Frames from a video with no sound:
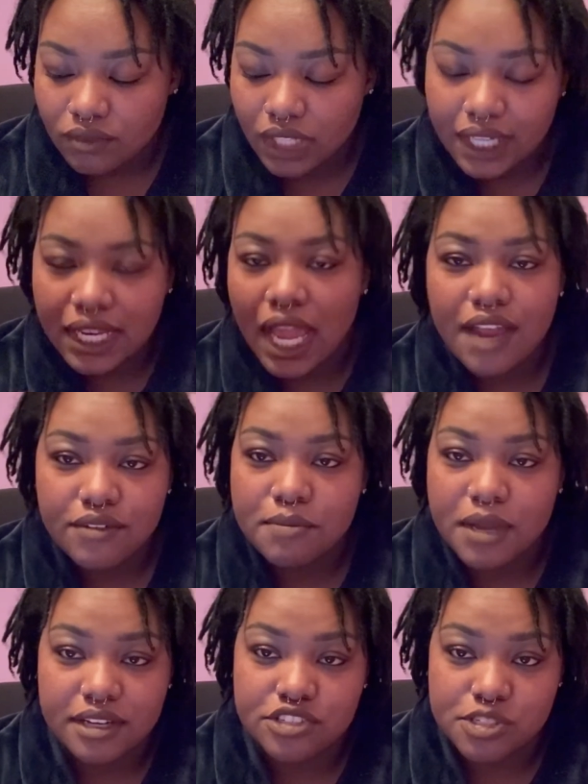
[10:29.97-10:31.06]
Like, not every
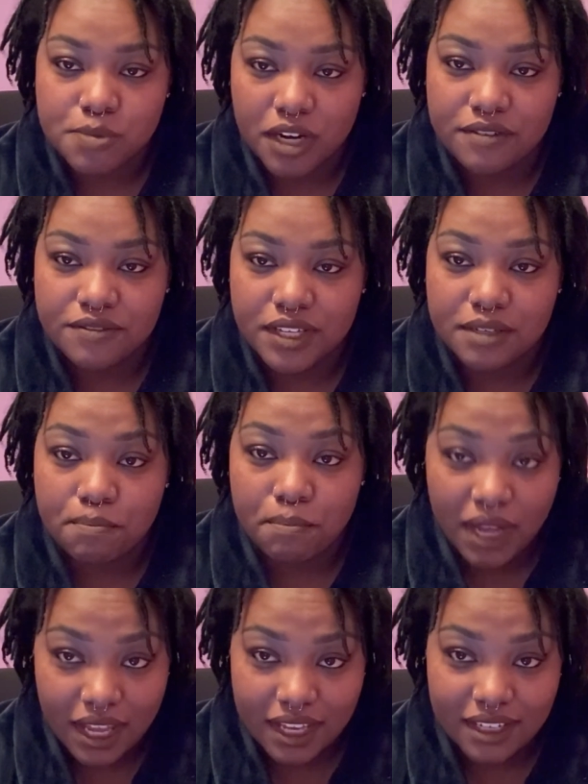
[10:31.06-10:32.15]
marriage is perfect,
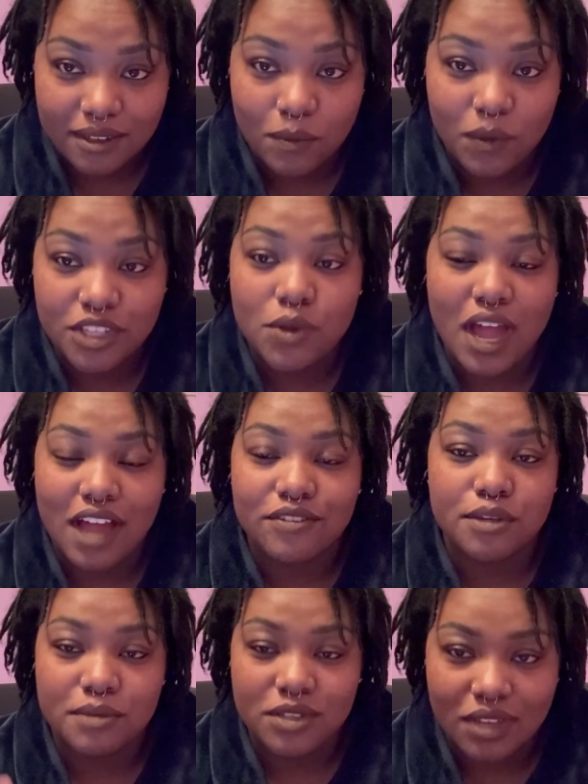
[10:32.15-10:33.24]
but when you have
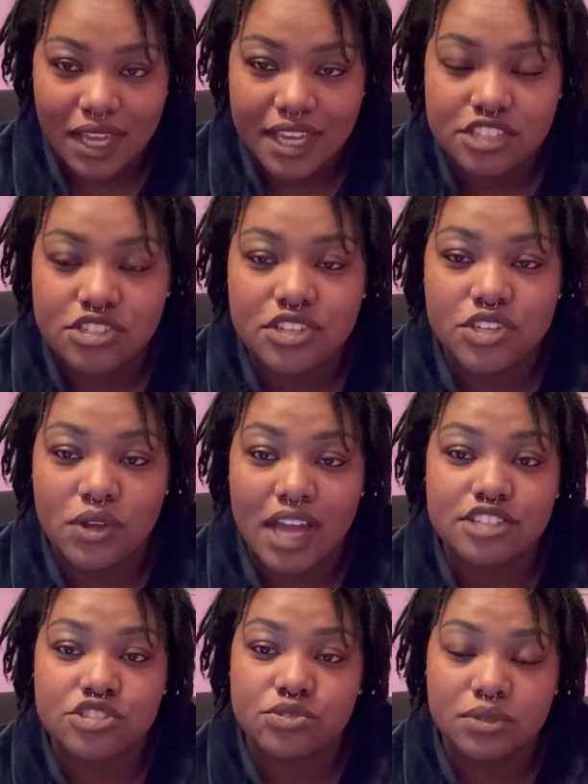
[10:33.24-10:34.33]
communication, you
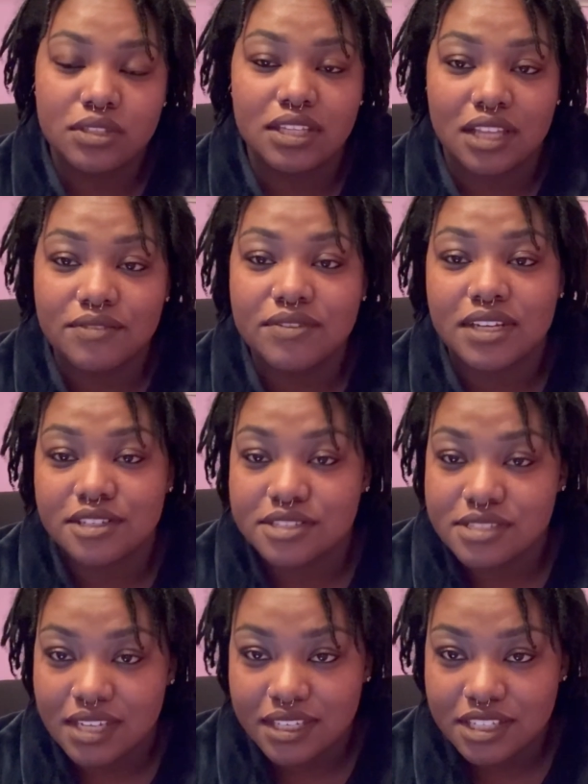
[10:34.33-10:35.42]
guys truly love and
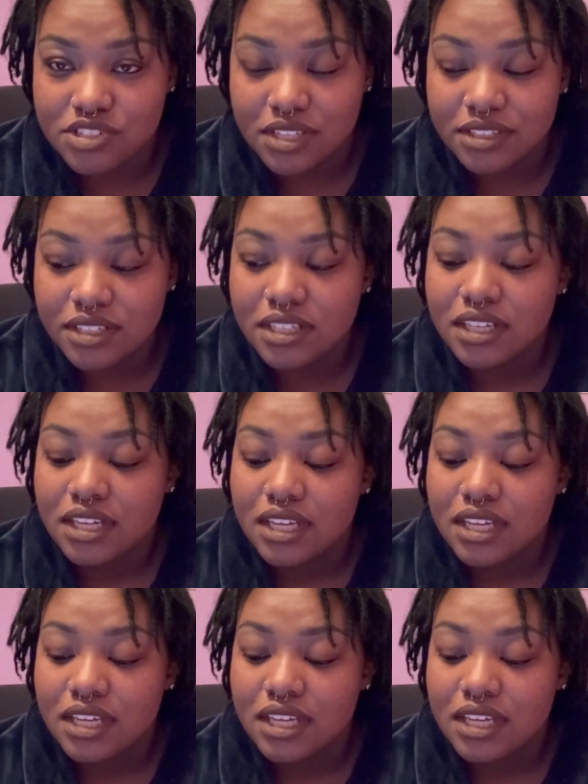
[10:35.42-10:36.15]
understand each other,